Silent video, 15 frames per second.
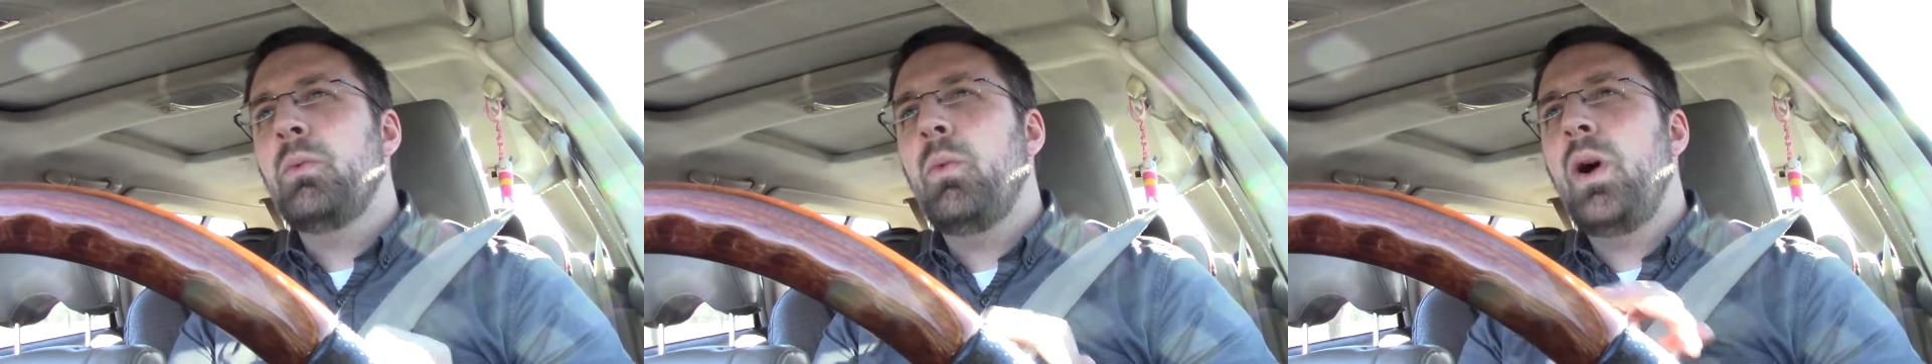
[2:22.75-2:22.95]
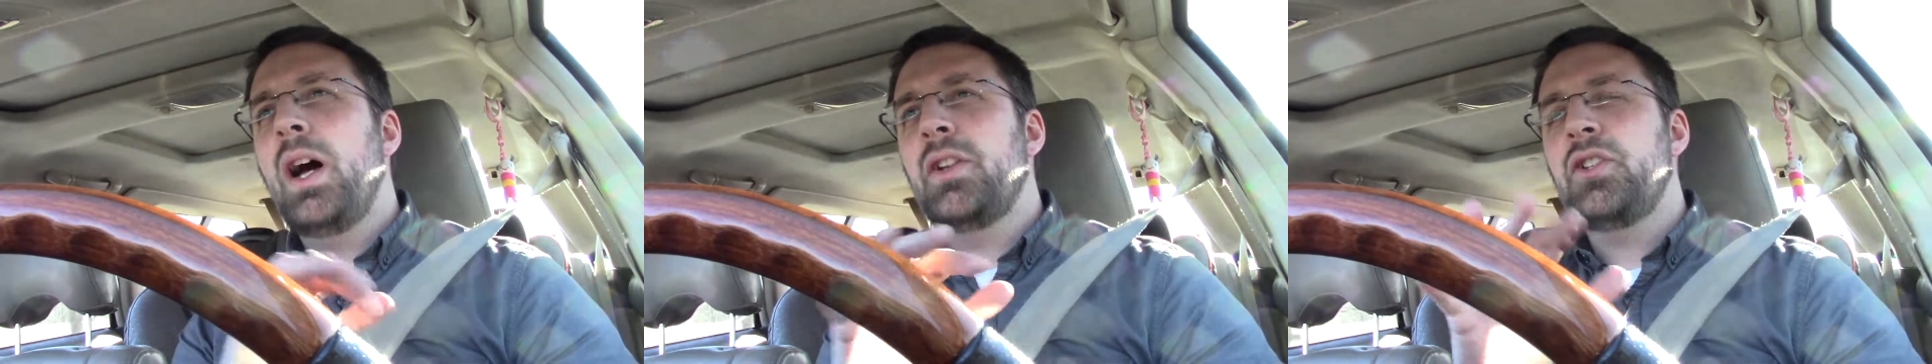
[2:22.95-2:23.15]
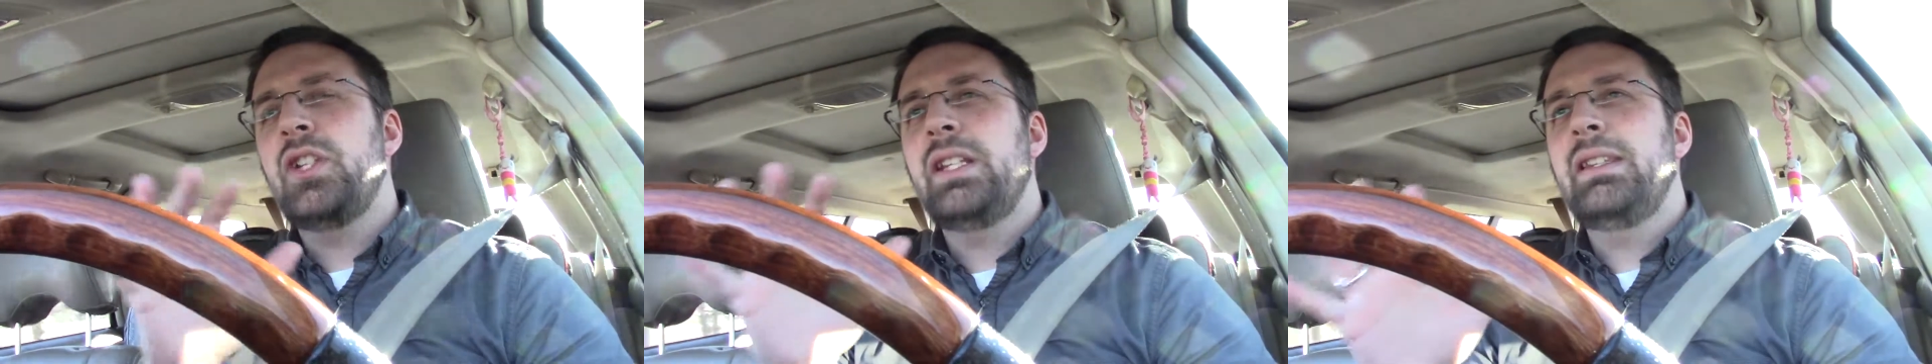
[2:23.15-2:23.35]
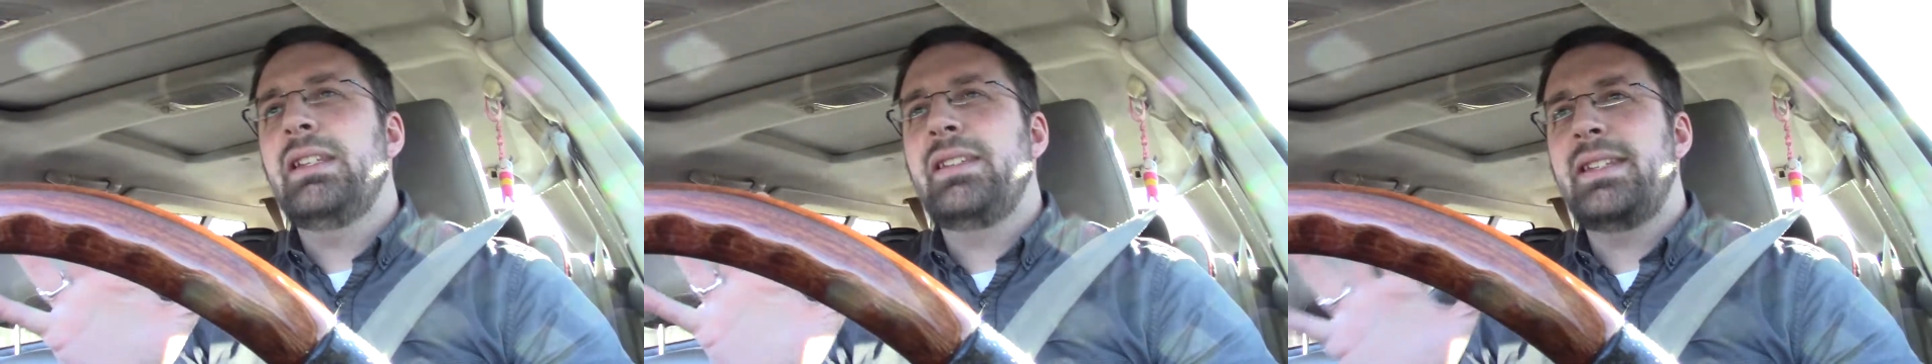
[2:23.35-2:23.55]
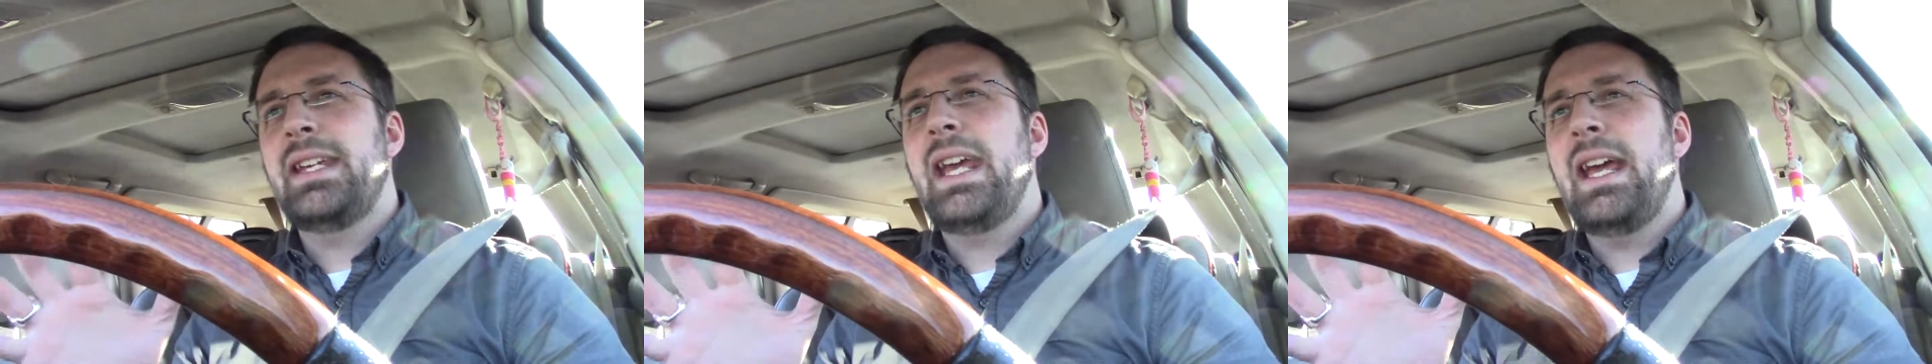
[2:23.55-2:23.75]
watching
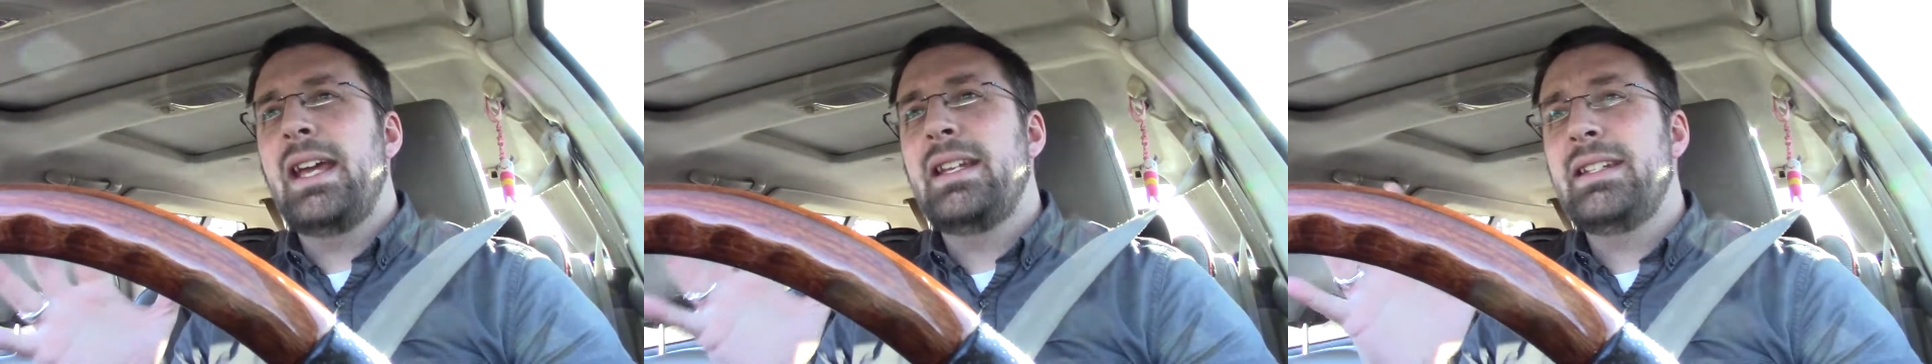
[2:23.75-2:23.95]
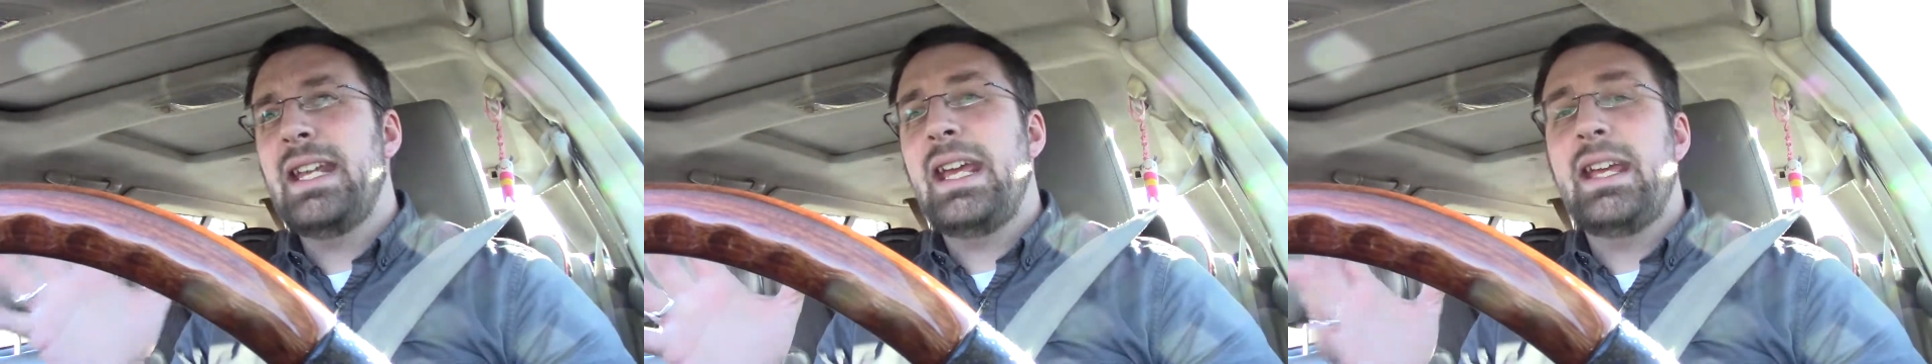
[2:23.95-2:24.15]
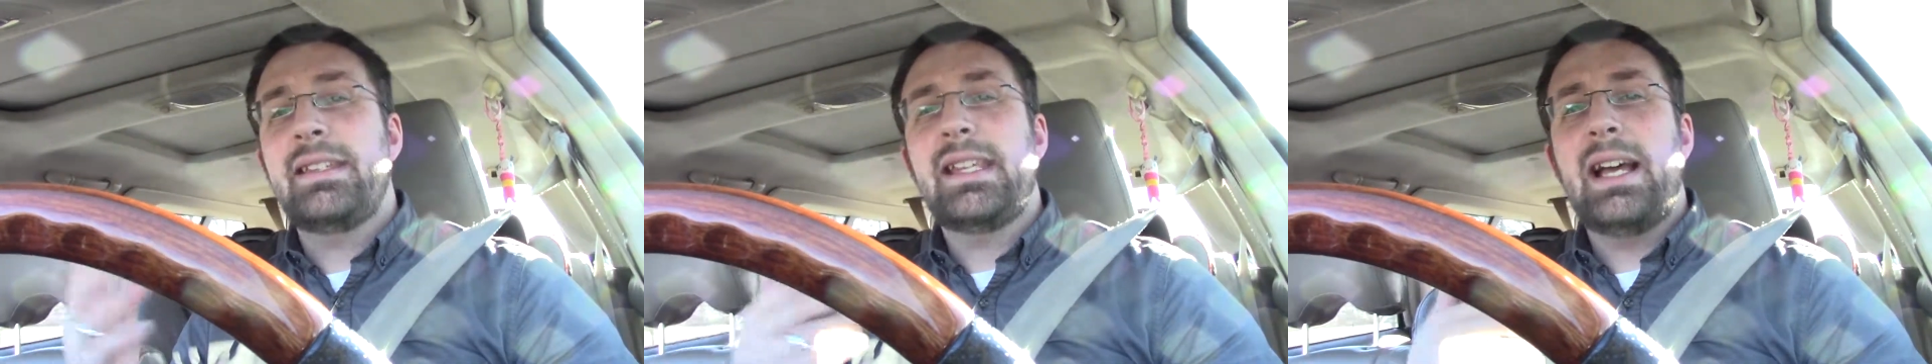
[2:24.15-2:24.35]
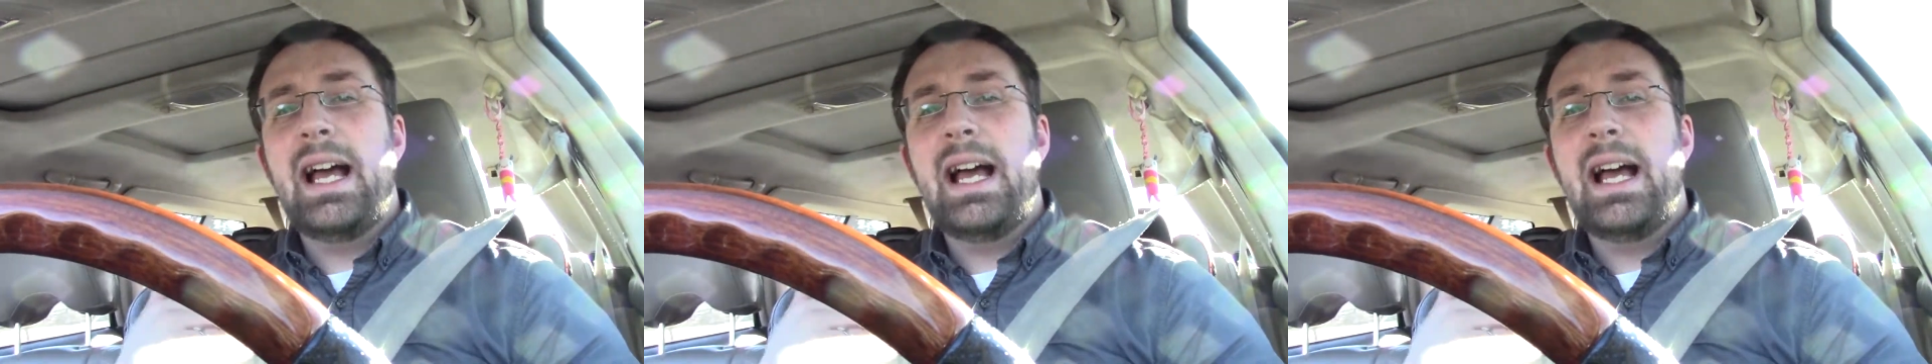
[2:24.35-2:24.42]
this dais,